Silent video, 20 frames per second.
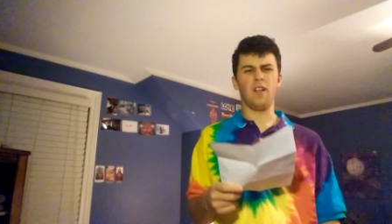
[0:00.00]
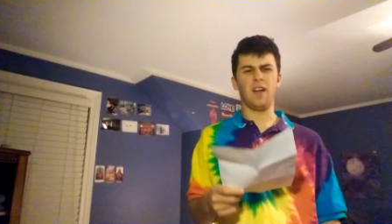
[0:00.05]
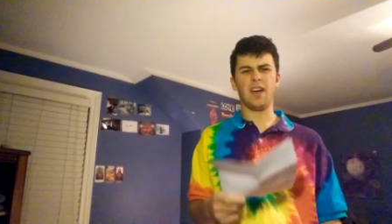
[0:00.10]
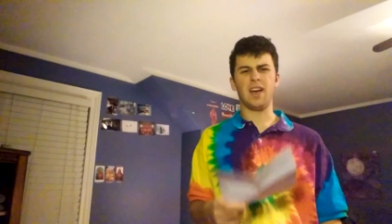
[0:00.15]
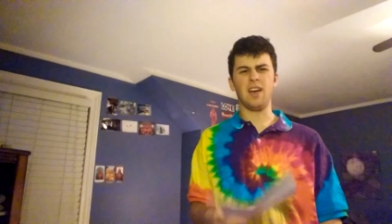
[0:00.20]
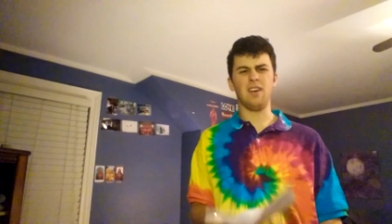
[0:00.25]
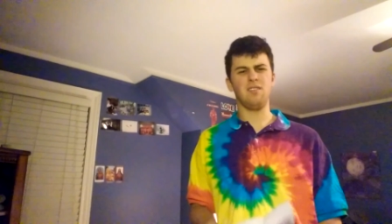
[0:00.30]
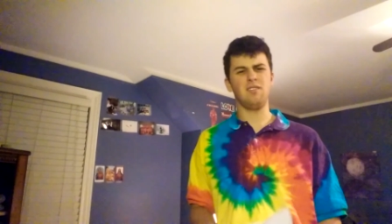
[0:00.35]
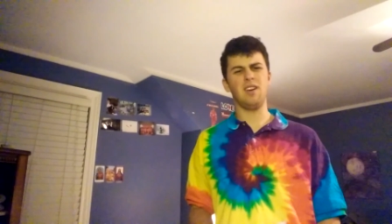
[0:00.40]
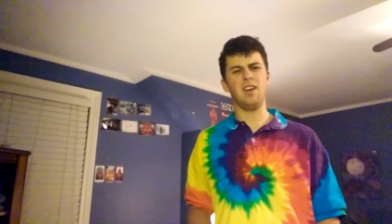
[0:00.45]

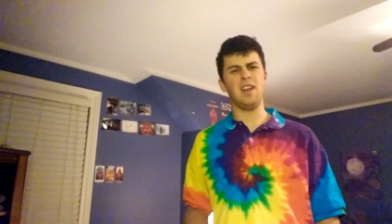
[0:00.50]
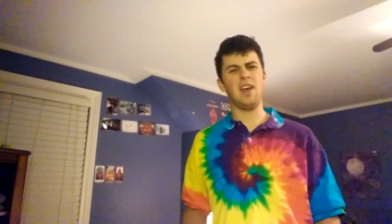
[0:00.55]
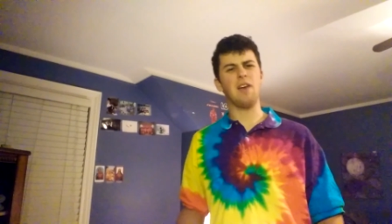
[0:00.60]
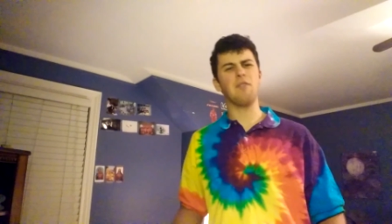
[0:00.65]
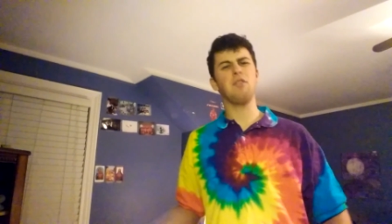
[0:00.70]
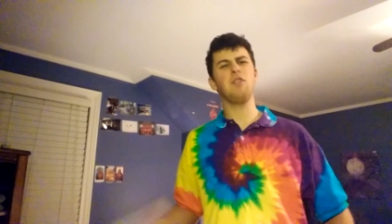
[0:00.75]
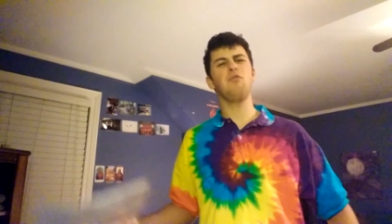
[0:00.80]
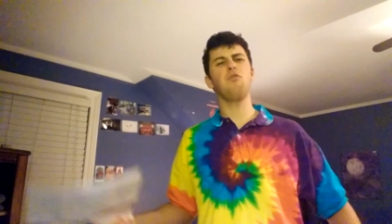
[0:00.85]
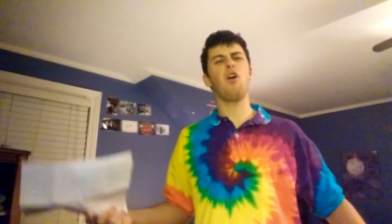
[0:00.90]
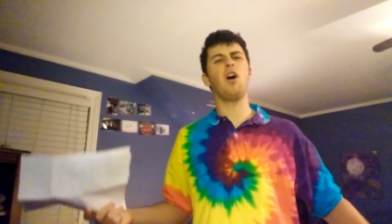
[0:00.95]
Like I said,
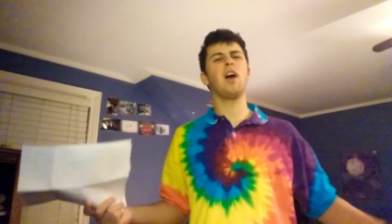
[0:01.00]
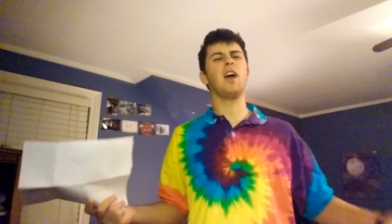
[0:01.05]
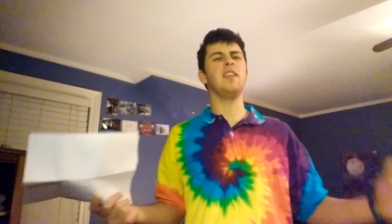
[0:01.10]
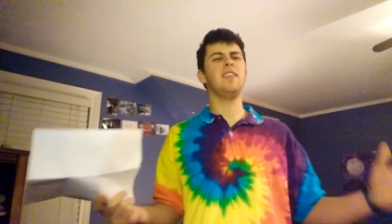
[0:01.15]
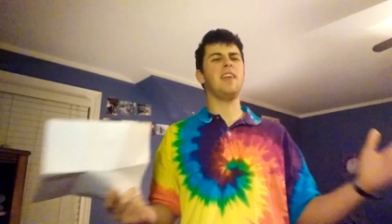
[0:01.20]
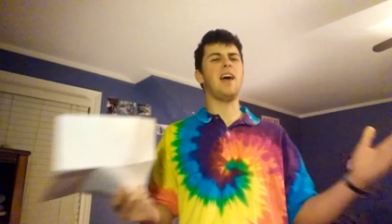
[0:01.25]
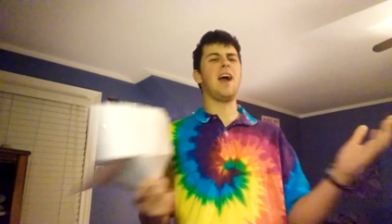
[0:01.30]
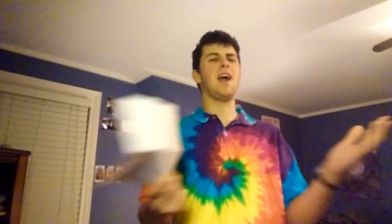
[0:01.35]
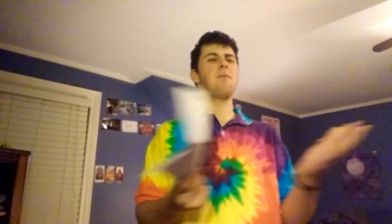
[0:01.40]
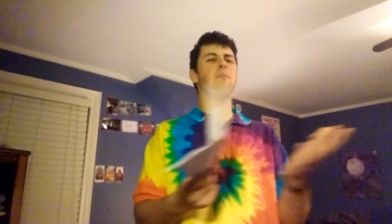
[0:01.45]
every
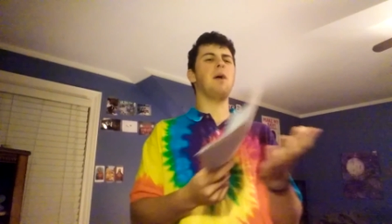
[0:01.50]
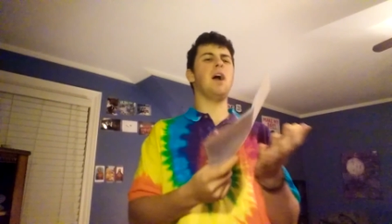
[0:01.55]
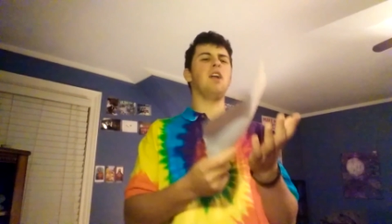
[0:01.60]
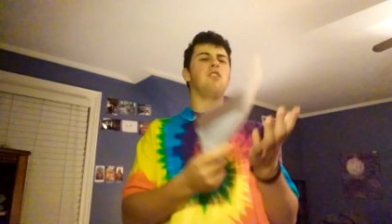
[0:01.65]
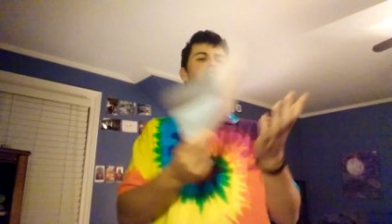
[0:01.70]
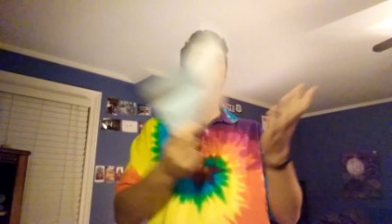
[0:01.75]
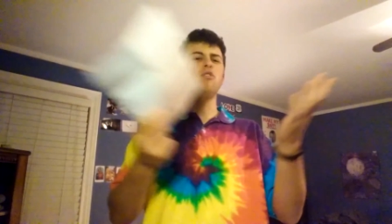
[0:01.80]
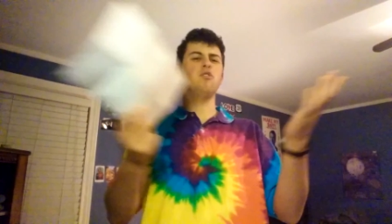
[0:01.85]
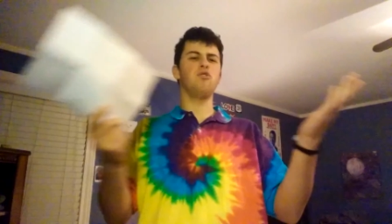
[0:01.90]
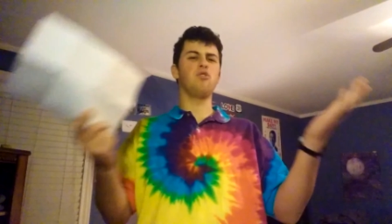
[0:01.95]
fucking tag
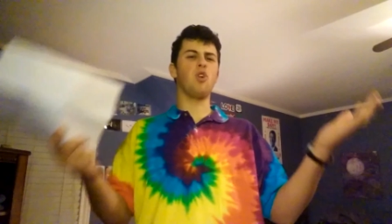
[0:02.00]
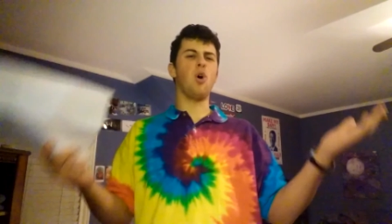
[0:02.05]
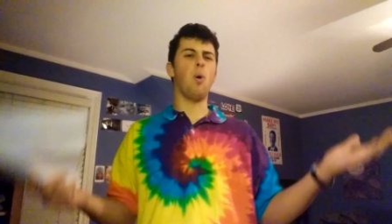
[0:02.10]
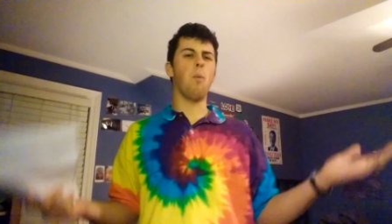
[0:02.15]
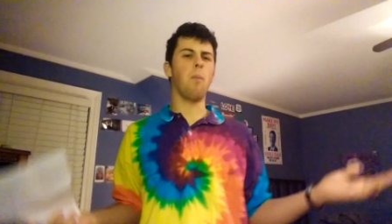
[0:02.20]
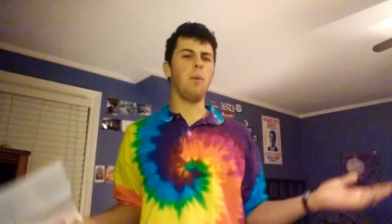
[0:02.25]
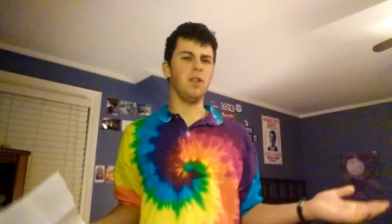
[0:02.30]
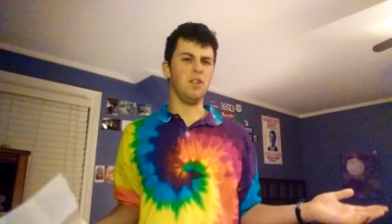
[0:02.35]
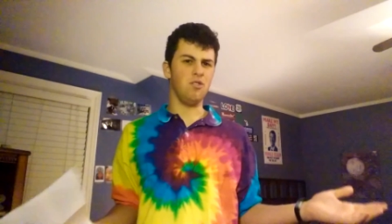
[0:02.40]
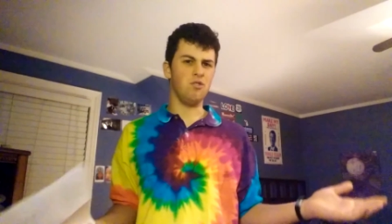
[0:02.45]
match in this
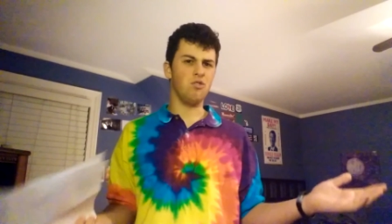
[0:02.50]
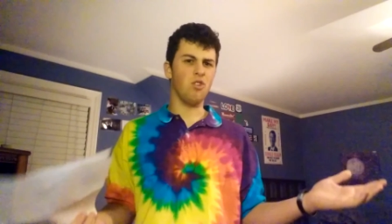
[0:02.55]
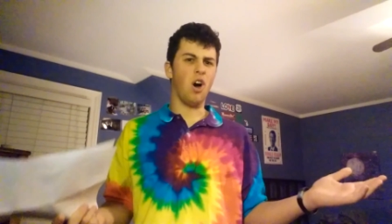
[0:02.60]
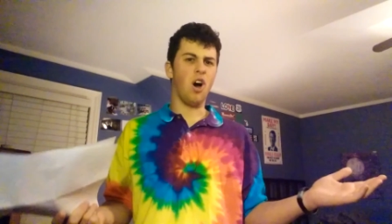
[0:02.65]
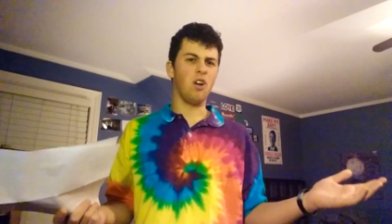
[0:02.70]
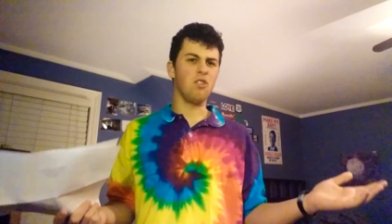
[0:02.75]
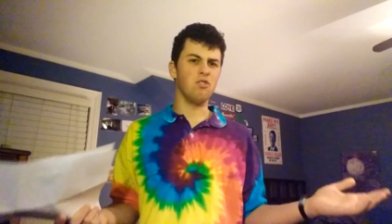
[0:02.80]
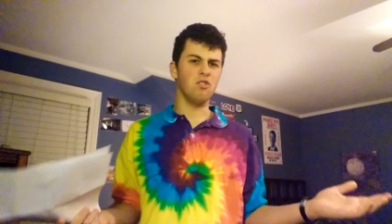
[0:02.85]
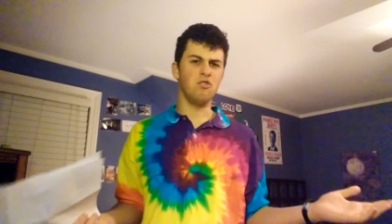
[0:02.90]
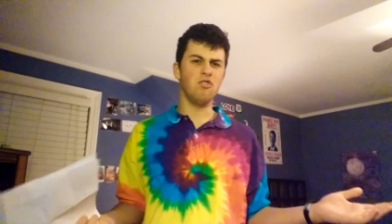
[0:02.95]
company sucks.